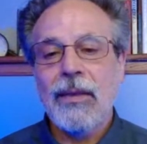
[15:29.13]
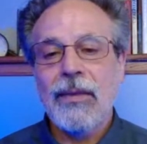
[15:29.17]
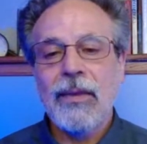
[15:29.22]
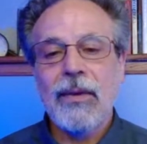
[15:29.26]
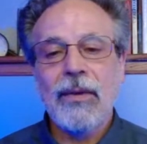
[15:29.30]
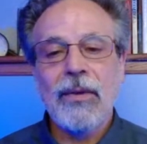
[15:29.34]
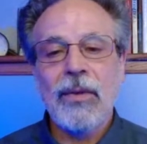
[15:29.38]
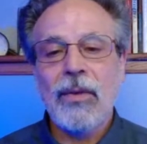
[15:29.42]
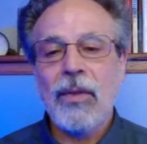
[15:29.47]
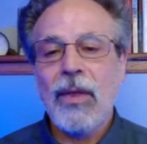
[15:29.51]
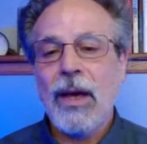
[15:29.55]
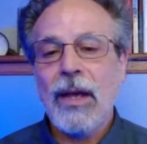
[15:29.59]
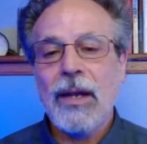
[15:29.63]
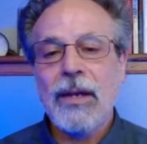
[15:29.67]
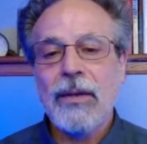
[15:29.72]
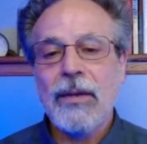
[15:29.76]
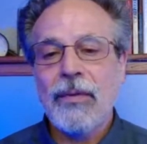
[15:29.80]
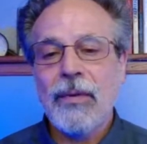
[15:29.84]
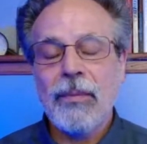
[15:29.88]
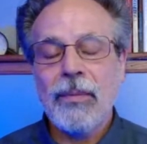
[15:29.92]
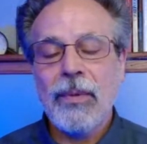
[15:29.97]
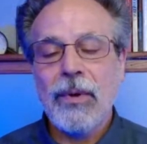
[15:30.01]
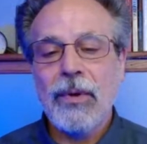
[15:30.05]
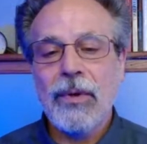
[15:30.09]
There are a lot of
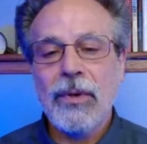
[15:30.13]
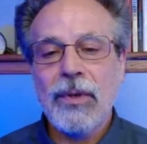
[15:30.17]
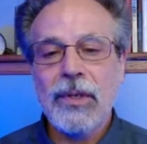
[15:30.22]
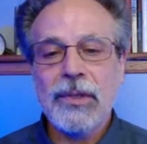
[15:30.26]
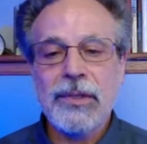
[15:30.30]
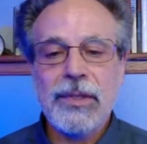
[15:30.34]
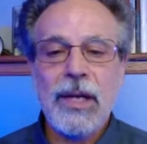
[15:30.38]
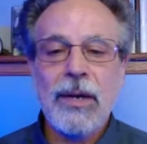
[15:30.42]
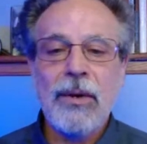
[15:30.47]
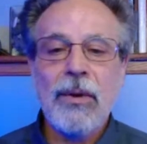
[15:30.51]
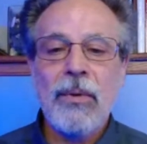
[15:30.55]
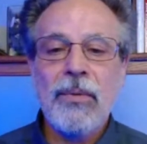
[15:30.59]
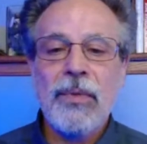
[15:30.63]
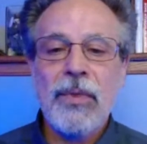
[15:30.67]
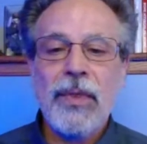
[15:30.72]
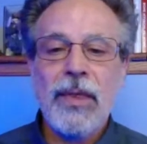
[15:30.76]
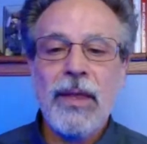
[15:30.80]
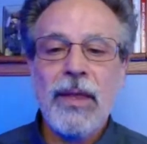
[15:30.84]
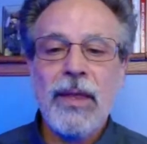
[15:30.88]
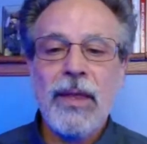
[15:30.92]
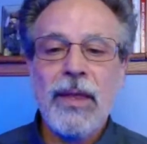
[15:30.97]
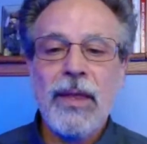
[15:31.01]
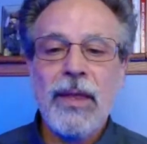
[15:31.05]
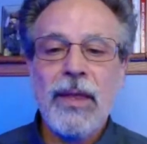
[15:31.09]
different protocols. I don't
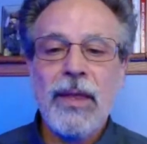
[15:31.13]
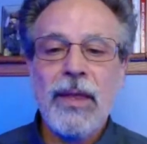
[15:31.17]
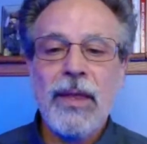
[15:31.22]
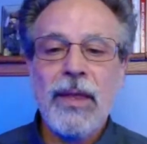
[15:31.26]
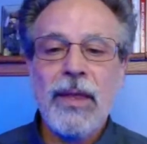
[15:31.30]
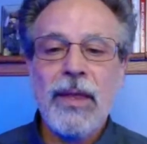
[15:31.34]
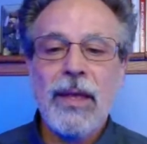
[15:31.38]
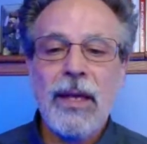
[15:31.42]
think